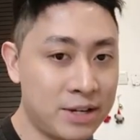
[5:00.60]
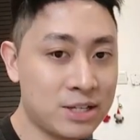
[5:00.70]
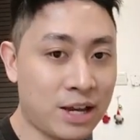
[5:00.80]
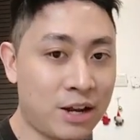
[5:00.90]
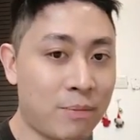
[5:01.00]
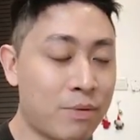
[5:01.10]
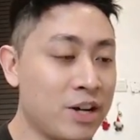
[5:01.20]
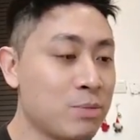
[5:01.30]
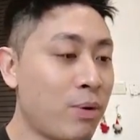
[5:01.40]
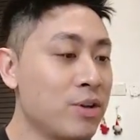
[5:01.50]
this kind of
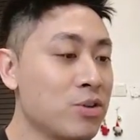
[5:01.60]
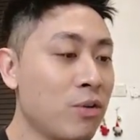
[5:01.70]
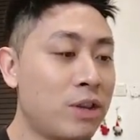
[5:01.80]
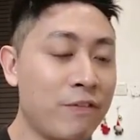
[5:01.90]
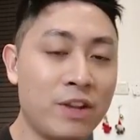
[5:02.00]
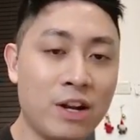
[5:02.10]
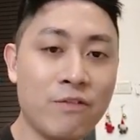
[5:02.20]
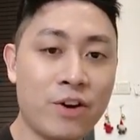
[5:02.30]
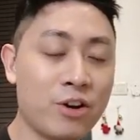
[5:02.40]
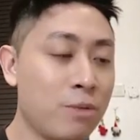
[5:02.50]
price point. So definitely
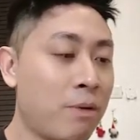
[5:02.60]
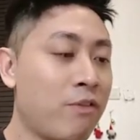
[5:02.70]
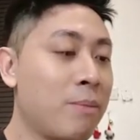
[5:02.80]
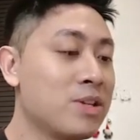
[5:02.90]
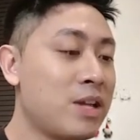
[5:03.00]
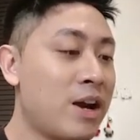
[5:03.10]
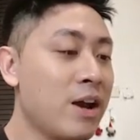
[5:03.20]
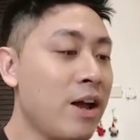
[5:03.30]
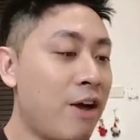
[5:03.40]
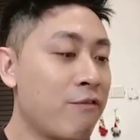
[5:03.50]
very good performance there.
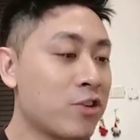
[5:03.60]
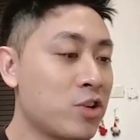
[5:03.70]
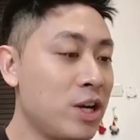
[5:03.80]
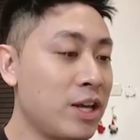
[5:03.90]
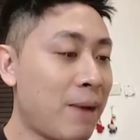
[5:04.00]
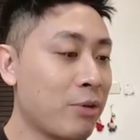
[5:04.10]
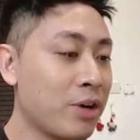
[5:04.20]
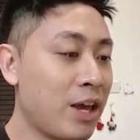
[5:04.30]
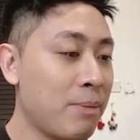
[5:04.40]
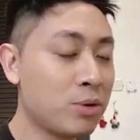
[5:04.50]
Unfortunately, I'm
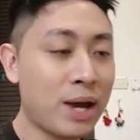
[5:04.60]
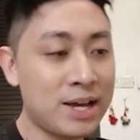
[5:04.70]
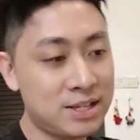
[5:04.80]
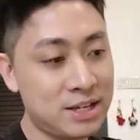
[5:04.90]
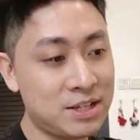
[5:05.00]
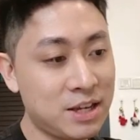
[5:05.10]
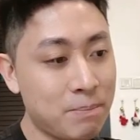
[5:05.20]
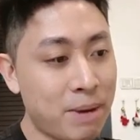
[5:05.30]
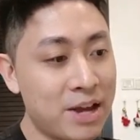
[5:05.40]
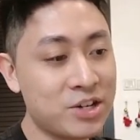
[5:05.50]
not able to access
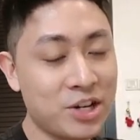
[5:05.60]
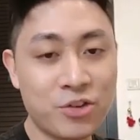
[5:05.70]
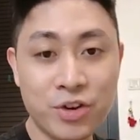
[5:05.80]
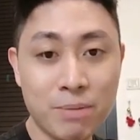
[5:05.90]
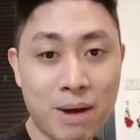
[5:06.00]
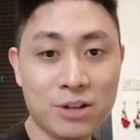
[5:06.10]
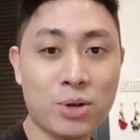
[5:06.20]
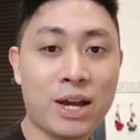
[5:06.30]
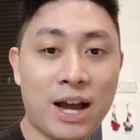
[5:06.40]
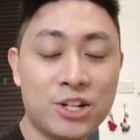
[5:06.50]
Geekbench and 3D Mark, so
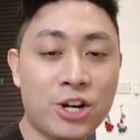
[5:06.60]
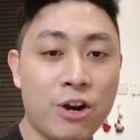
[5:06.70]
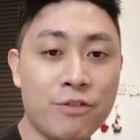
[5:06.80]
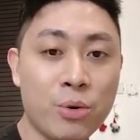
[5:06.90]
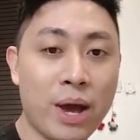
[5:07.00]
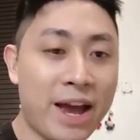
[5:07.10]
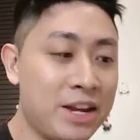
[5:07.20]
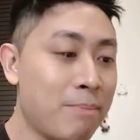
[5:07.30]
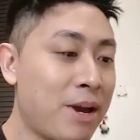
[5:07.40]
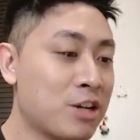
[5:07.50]
I can't share with you
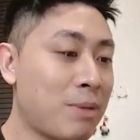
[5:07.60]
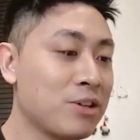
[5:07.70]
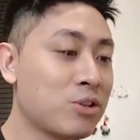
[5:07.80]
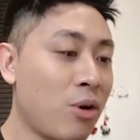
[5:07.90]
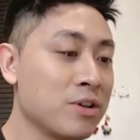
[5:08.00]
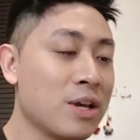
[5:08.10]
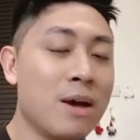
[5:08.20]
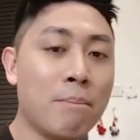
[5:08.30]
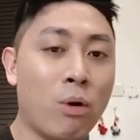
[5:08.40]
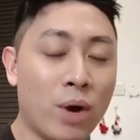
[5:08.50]
any benchmark scores.
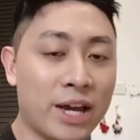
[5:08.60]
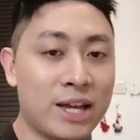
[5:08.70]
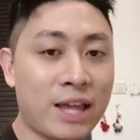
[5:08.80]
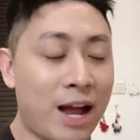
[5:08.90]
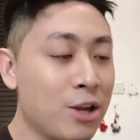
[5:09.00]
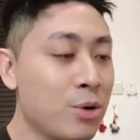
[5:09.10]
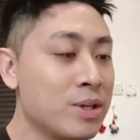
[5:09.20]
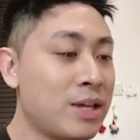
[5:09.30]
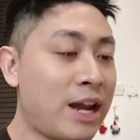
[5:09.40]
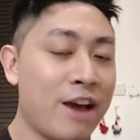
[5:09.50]
But what I can tell you
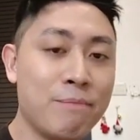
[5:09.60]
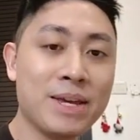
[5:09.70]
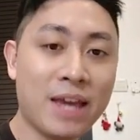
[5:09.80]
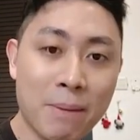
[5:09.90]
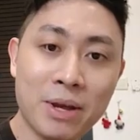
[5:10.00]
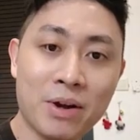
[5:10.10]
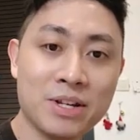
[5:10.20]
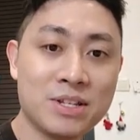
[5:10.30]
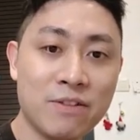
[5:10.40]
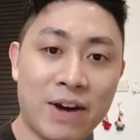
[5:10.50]
is that I've been gaming on
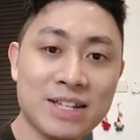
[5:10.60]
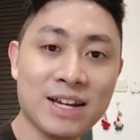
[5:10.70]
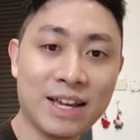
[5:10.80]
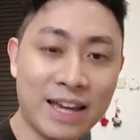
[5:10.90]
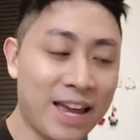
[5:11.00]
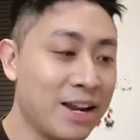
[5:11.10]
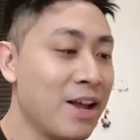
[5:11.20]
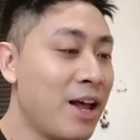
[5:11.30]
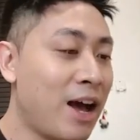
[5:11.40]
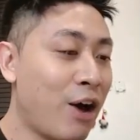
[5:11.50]
this device again
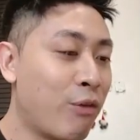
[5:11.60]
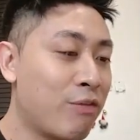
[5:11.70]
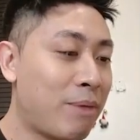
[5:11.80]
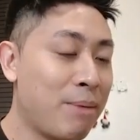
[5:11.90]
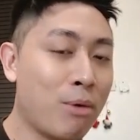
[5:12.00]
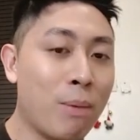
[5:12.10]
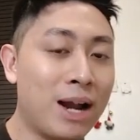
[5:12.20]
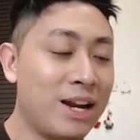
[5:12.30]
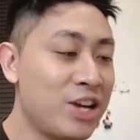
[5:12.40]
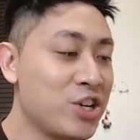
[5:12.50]
with my
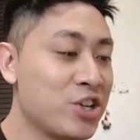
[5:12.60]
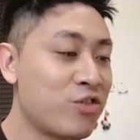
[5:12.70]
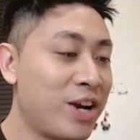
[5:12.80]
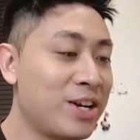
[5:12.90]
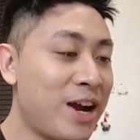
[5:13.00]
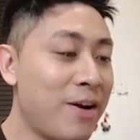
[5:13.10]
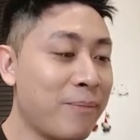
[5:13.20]
Mobile Legends right there,